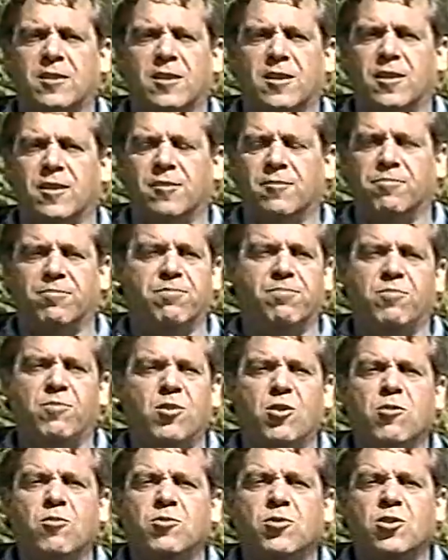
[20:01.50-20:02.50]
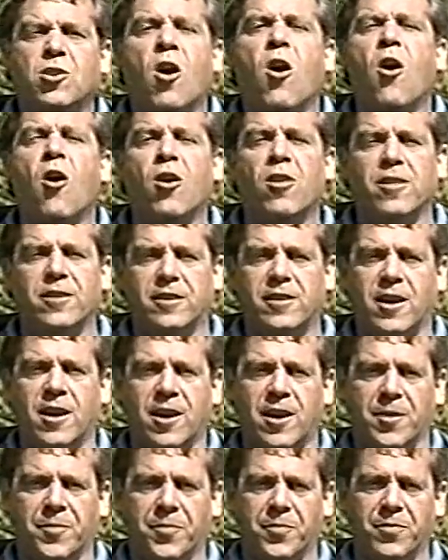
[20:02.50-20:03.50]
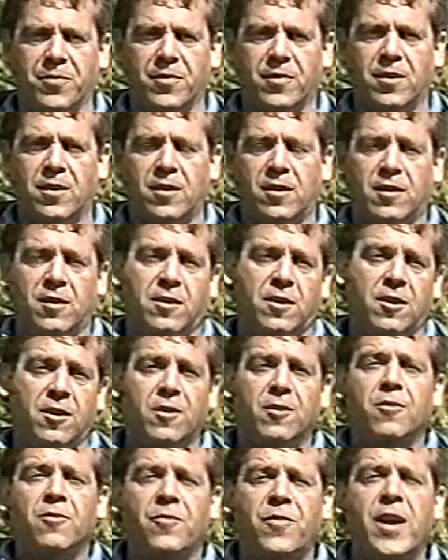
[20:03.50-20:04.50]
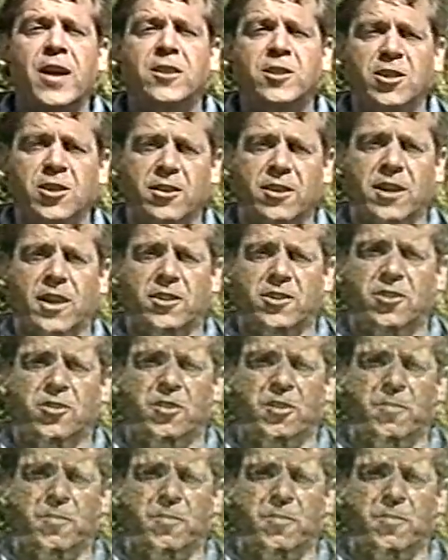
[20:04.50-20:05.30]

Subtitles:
They're used all the time. There are fancier cuts you